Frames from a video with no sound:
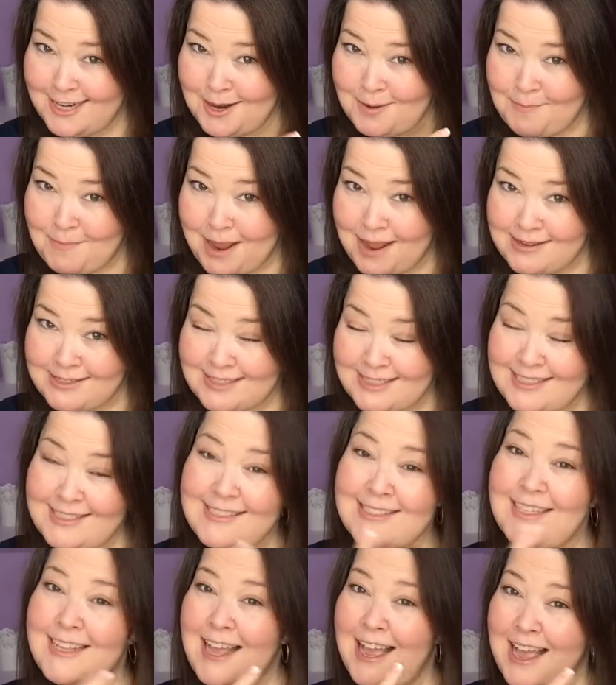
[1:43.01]

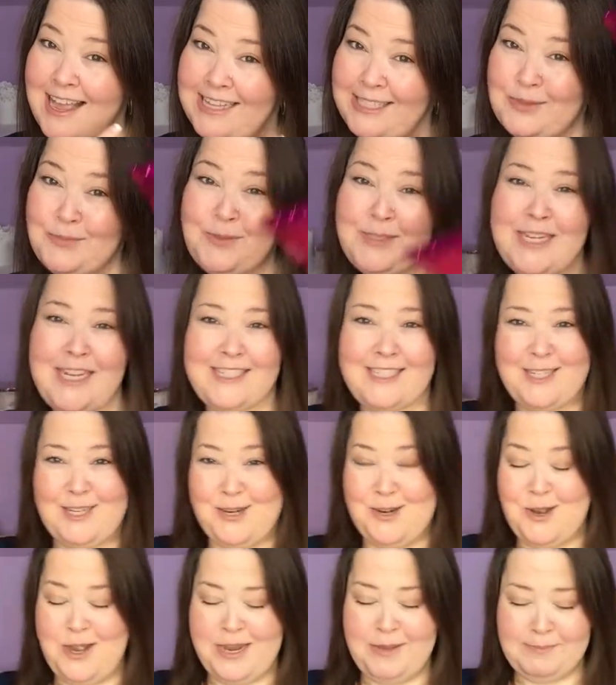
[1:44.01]
unboxings. It's protected in
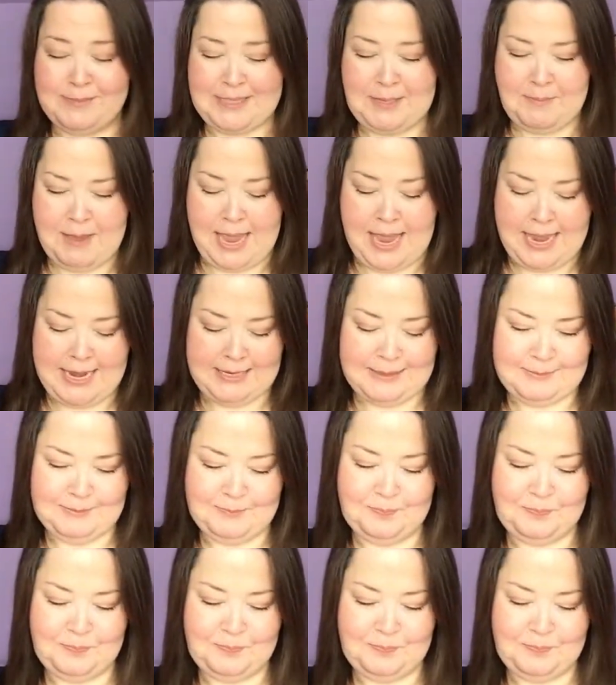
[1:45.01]
her Ipsy bag.